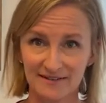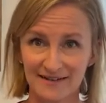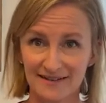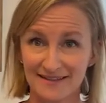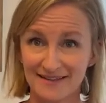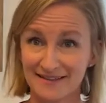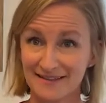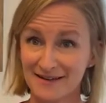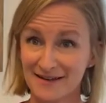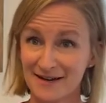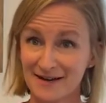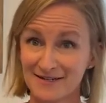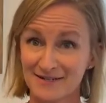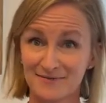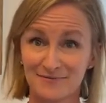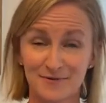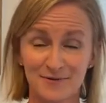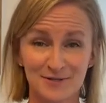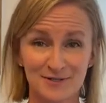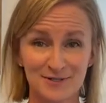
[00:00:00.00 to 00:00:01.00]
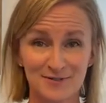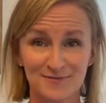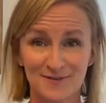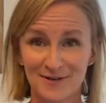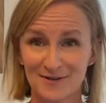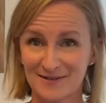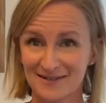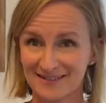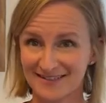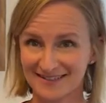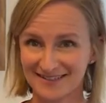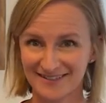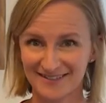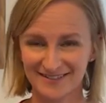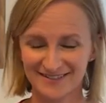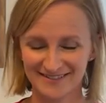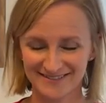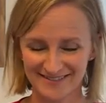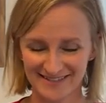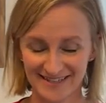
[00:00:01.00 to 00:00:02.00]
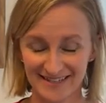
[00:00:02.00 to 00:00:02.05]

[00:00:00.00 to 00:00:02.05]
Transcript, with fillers: I think the case for it is very clear,